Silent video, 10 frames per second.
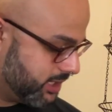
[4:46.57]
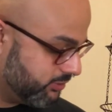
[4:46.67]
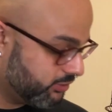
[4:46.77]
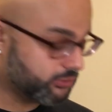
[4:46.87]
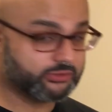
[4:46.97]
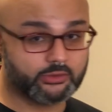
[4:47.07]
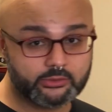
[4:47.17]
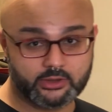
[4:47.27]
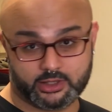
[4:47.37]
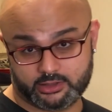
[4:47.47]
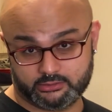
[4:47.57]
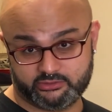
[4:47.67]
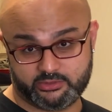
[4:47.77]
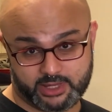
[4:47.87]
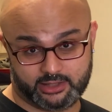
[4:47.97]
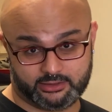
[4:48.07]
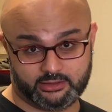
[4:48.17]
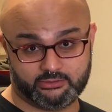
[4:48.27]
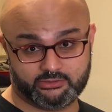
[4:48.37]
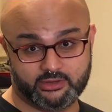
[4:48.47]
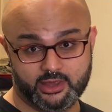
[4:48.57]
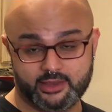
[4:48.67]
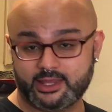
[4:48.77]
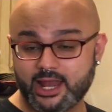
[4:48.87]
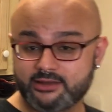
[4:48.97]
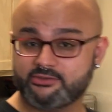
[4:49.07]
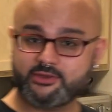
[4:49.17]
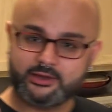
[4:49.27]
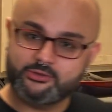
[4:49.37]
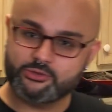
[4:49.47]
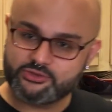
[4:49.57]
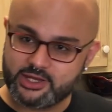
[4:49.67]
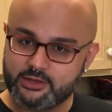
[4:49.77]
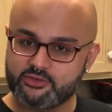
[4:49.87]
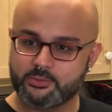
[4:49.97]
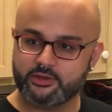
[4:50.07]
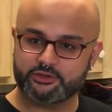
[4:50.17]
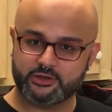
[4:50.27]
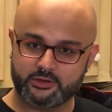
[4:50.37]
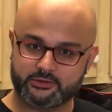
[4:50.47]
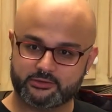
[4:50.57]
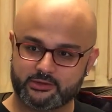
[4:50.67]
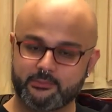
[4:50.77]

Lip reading: And it took so long to make this that I decided to change my shirt.